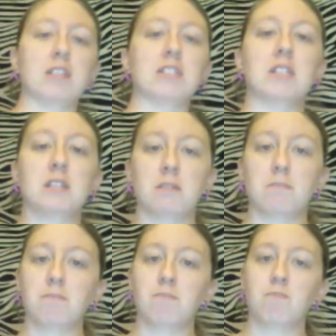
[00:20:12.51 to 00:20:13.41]
thinks.
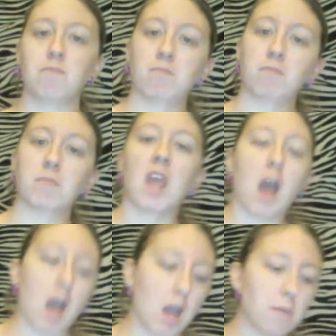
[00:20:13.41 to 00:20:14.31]

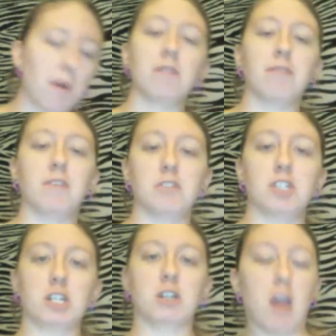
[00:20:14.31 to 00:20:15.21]
I want a
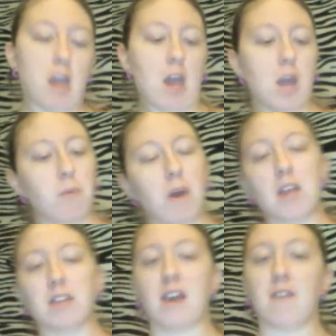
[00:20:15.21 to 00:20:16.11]
future. I
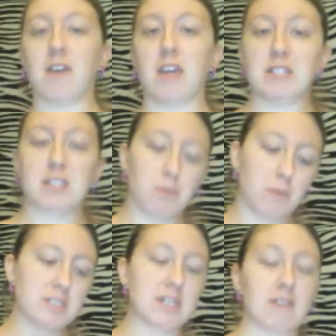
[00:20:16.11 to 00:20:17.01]
want to have kids.
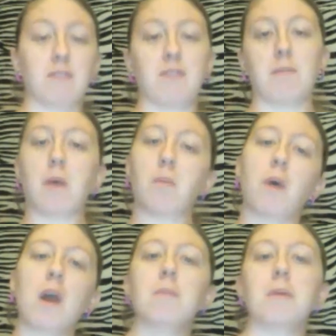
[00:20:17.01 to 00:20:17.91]
I want to have a family.
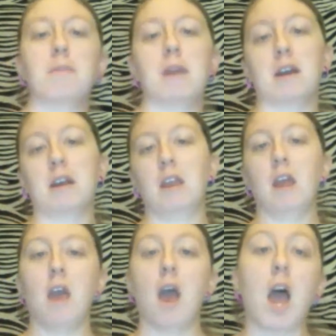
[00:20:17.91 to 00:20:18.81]
I want to be
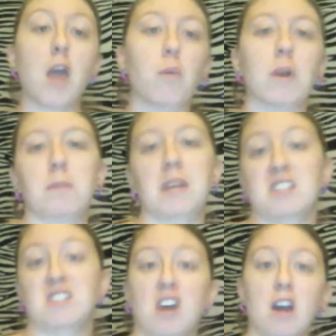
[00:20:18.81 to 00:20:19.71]
married. I want
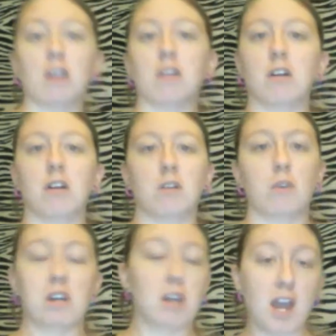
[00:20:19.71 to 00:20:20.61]
to be a doctor
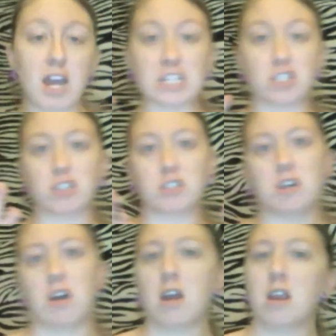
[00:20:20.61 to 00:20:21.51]
or an
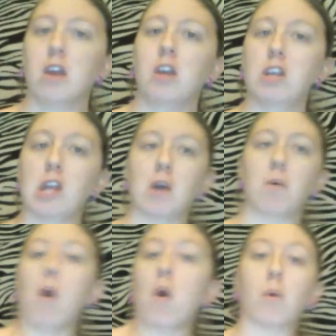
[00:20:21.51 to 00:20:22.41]
astronaut,
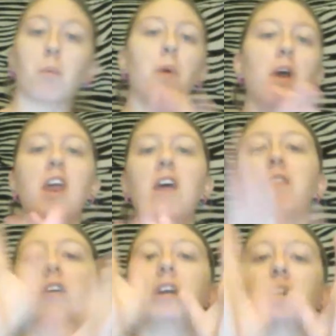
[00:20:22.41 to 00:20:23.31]
or
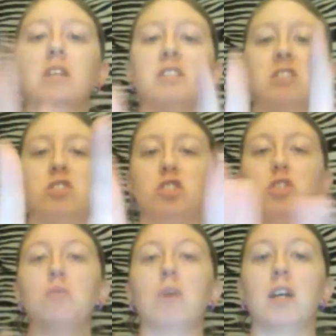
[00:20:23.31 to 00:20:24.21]
whatever it is
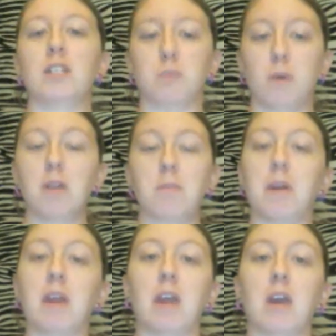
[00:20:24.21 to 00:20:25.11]
that you guys want
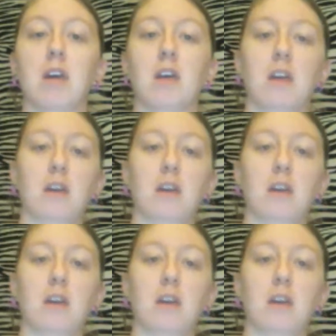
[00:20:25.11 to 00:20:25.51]
to be.